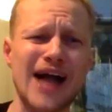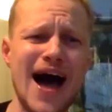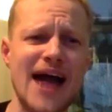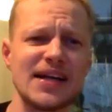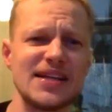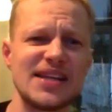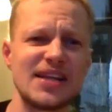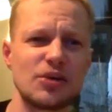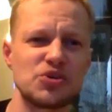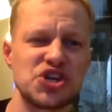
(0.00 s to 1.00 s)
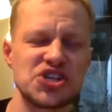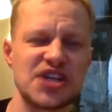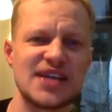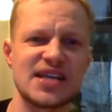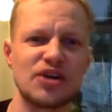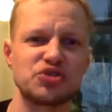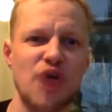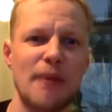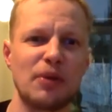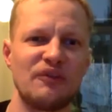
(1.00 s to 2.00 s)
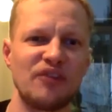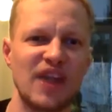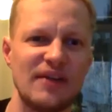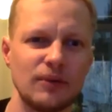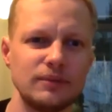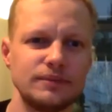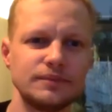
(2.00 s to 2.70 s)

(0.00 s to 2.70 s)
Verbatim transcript: wine. I didn't think there was just a single tropical flavor.